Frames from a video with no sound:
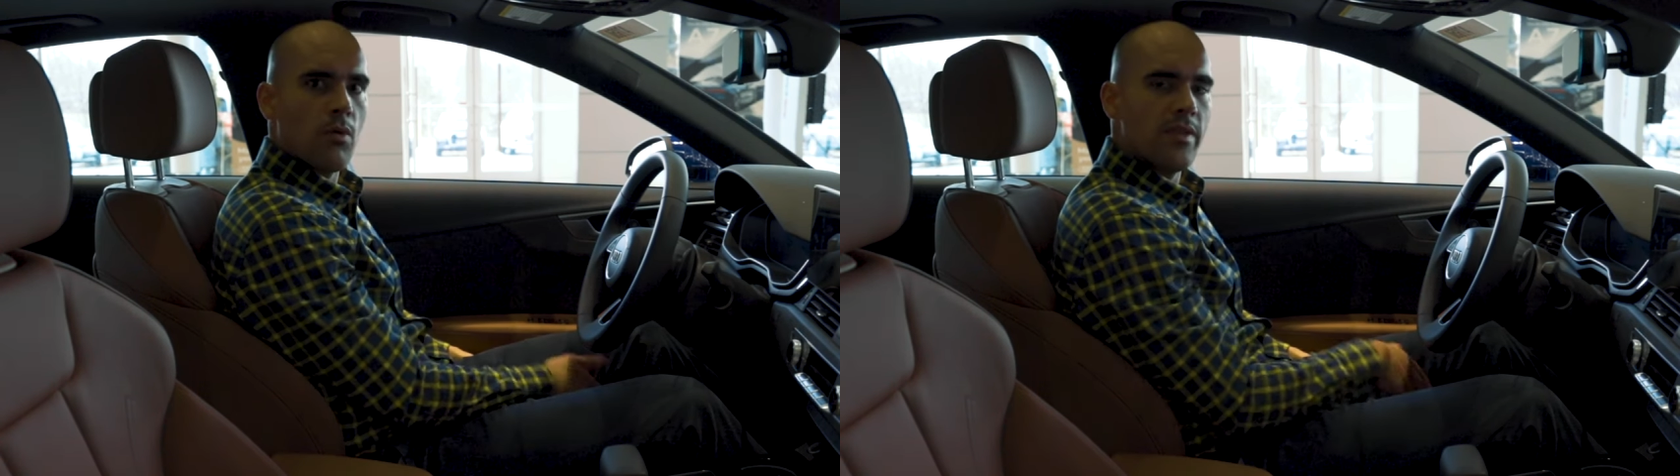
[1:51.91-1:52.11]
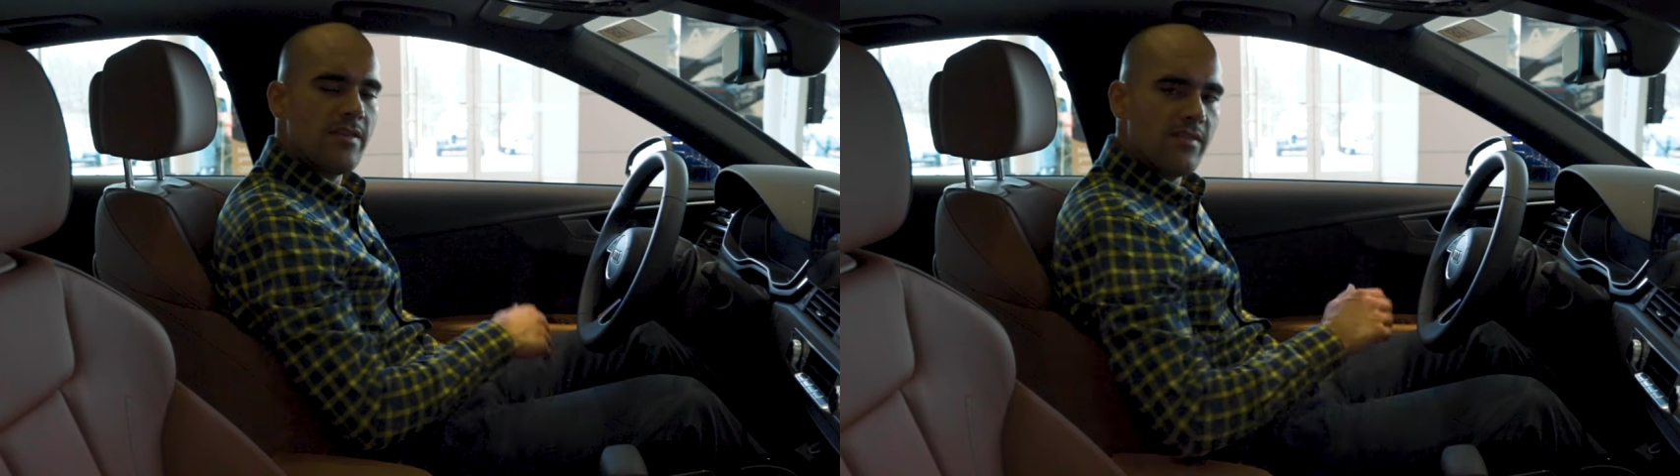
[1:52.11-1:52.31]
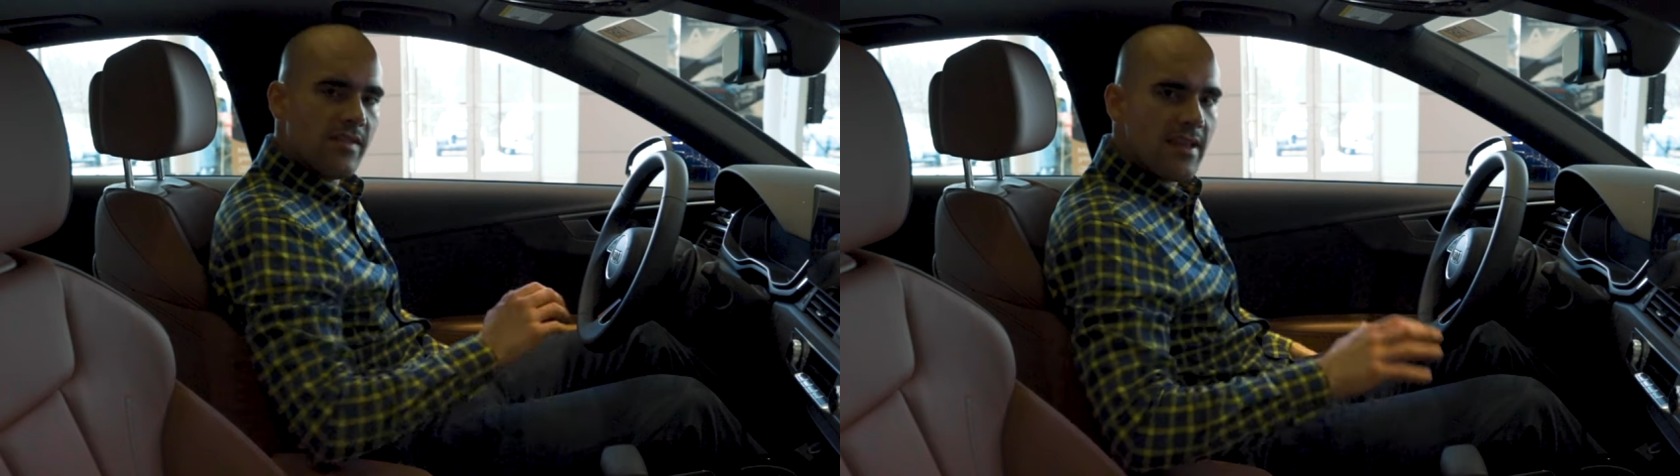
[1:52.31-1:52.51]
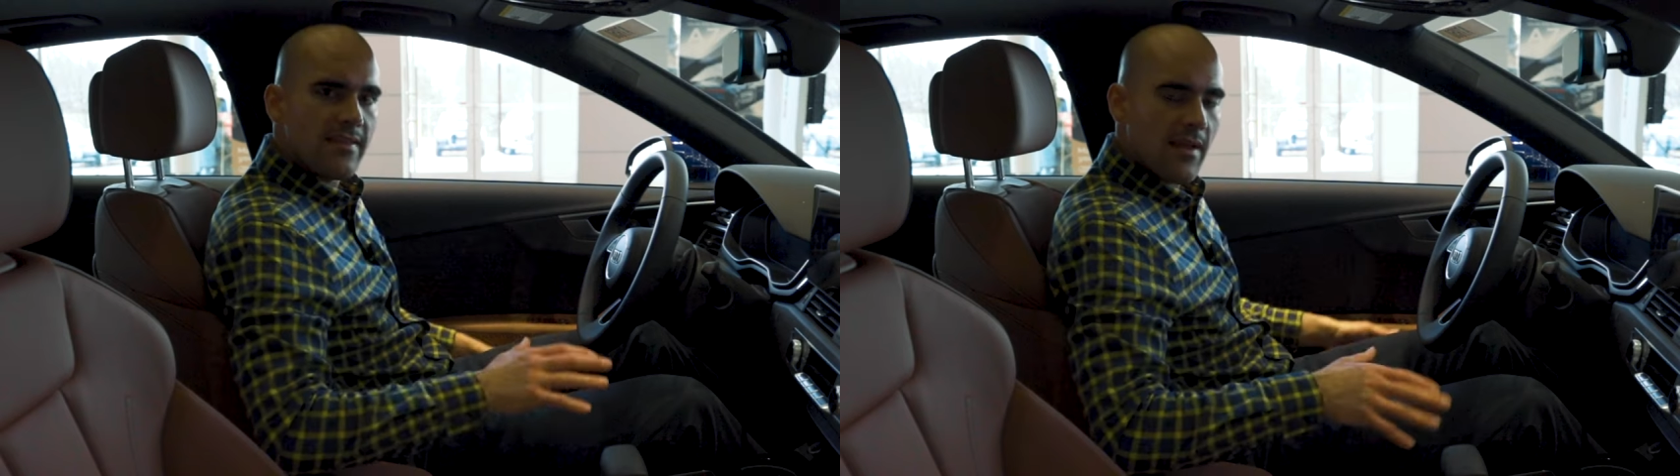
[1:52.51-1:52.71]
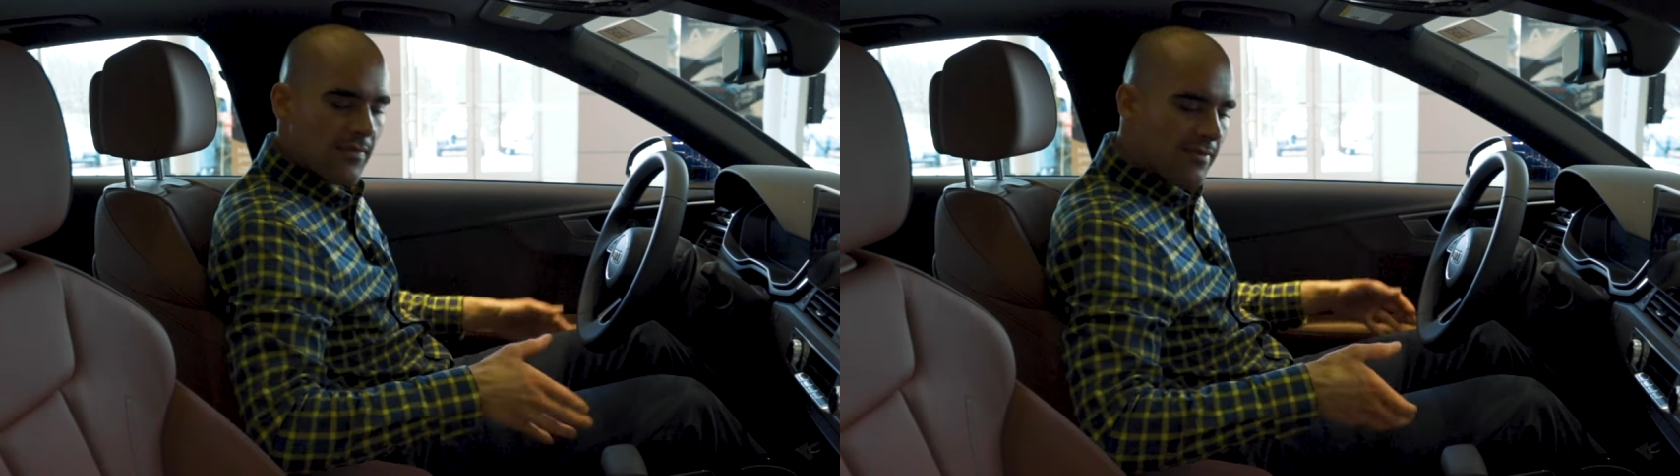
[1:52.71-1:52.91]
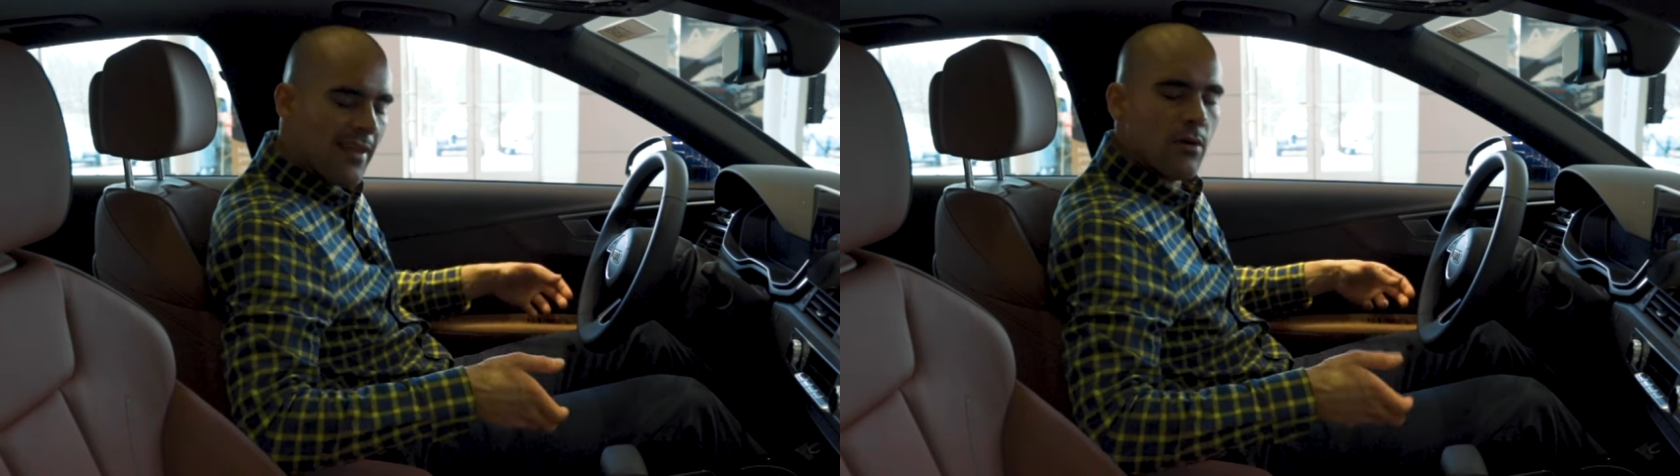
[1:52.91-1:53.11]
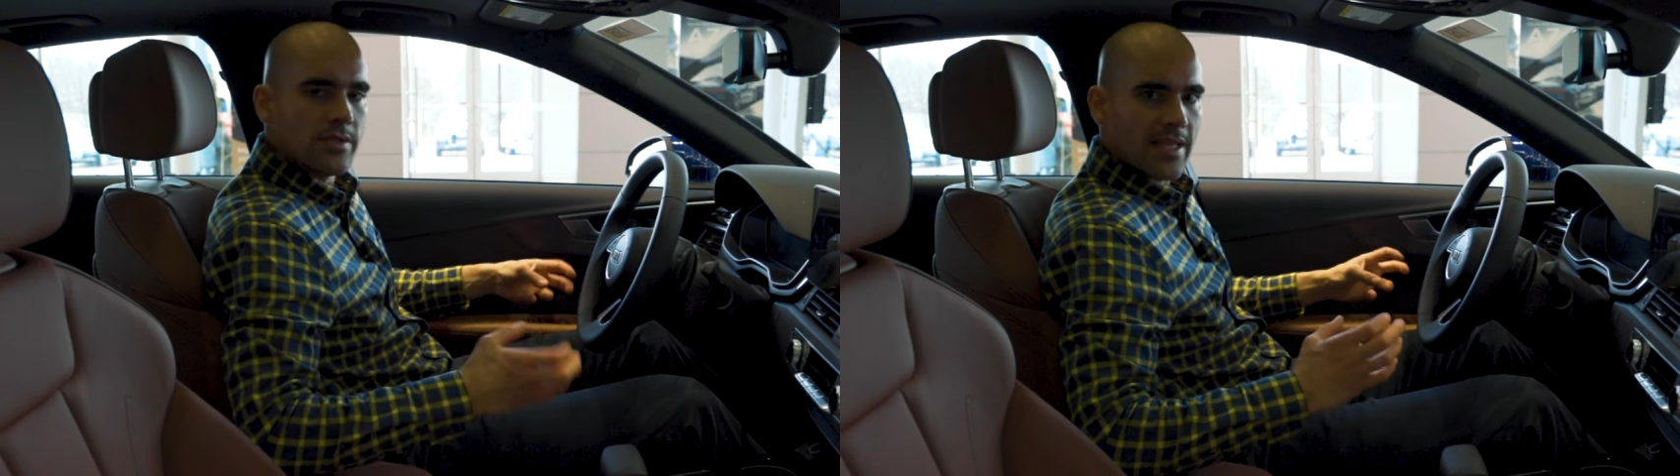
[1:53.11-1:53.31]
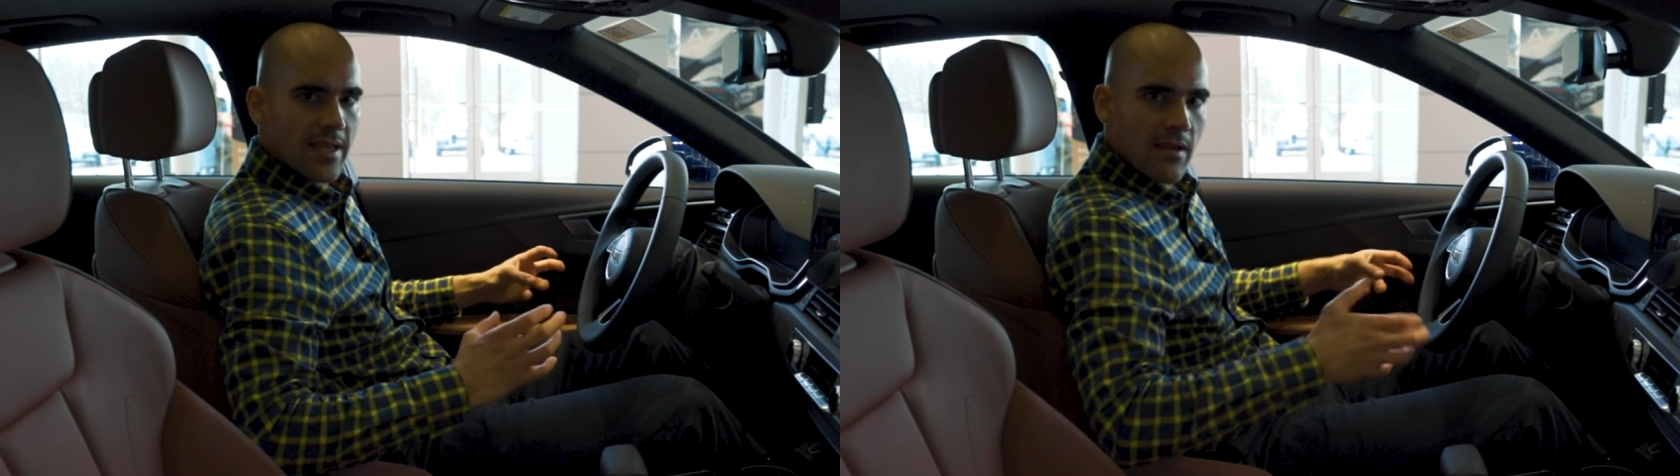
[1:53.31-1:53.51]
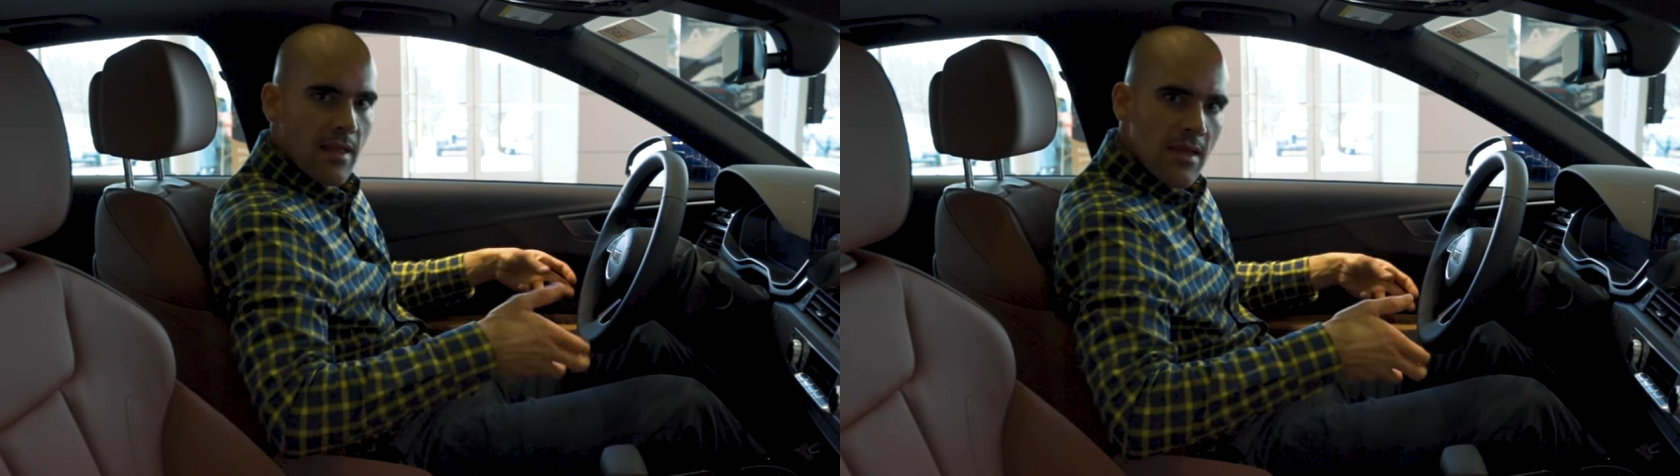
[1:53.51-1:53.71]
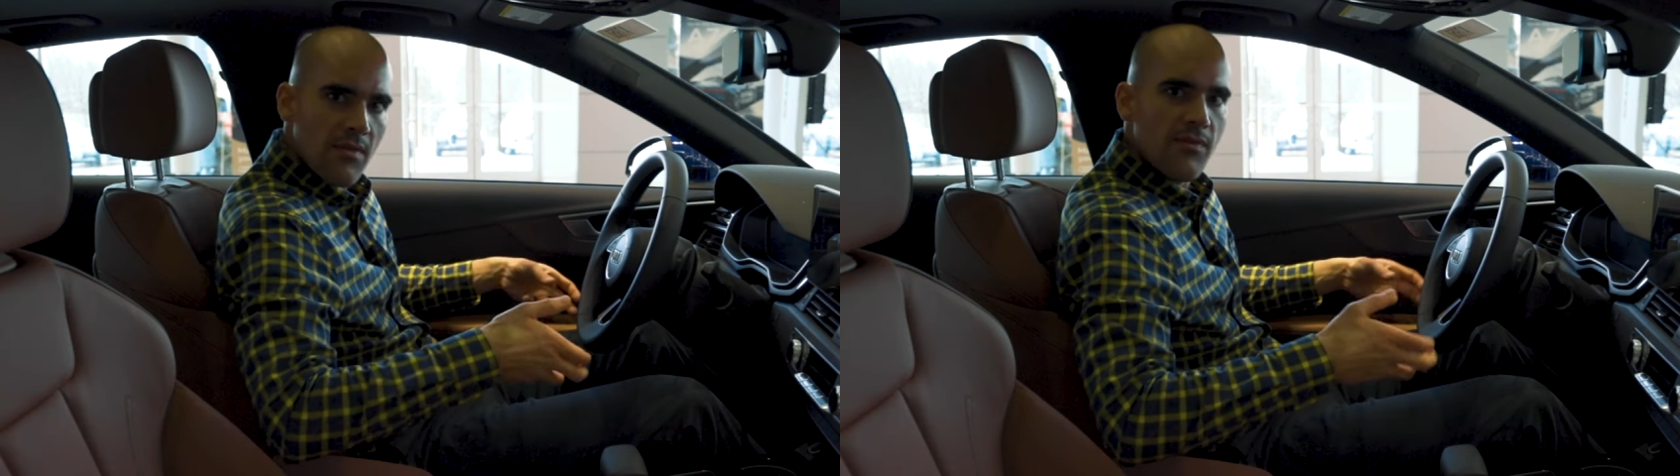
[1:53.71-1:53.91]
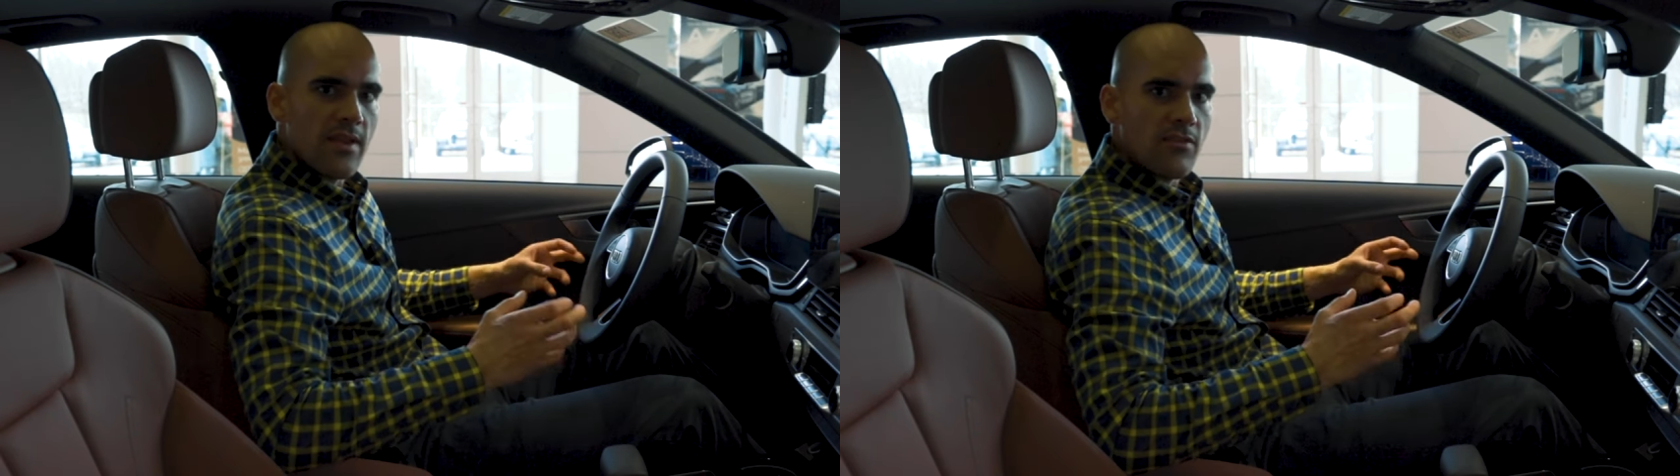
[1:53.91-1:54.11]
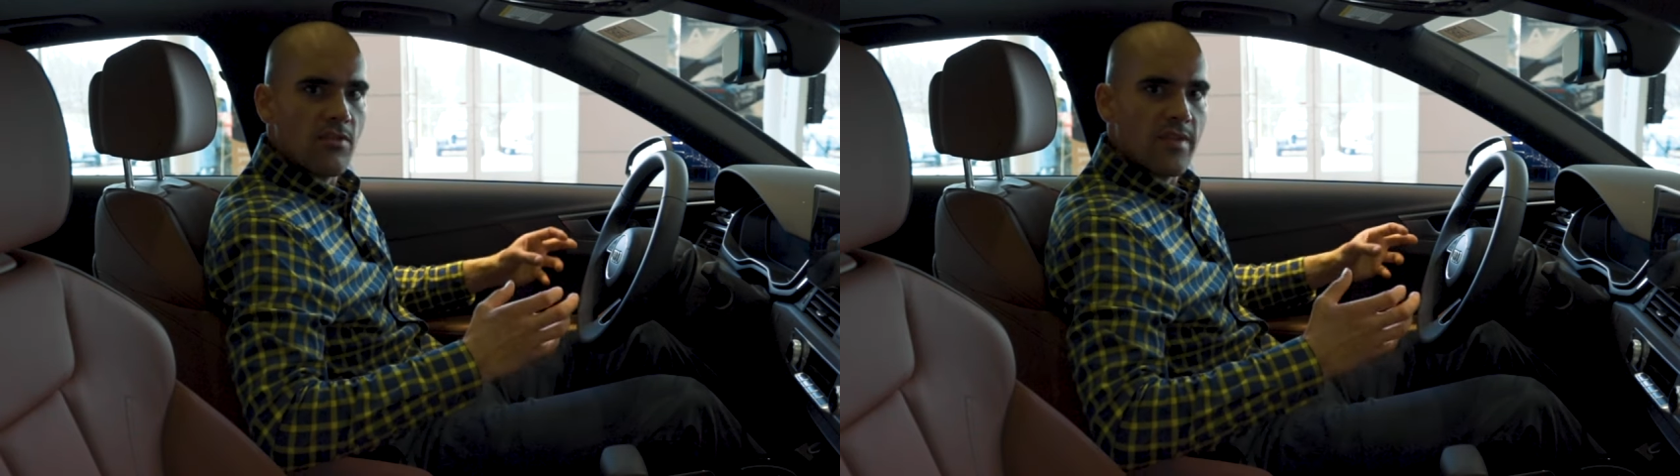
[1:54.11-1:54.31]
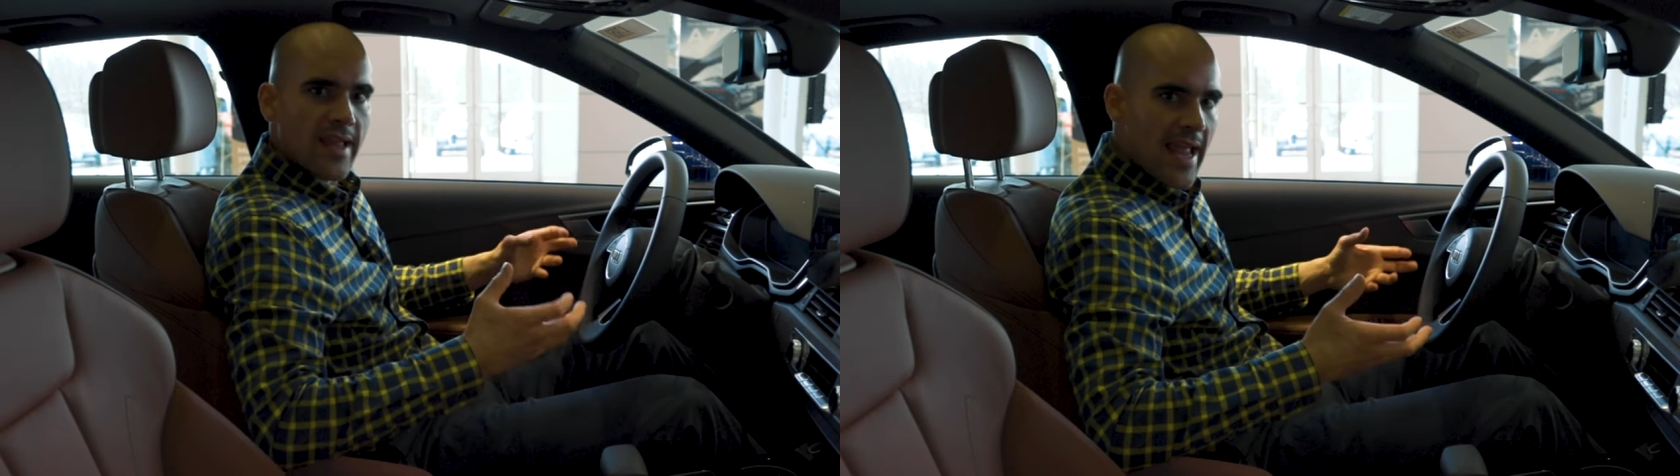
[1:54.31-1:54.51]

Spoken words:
Well, these seats have tilting features.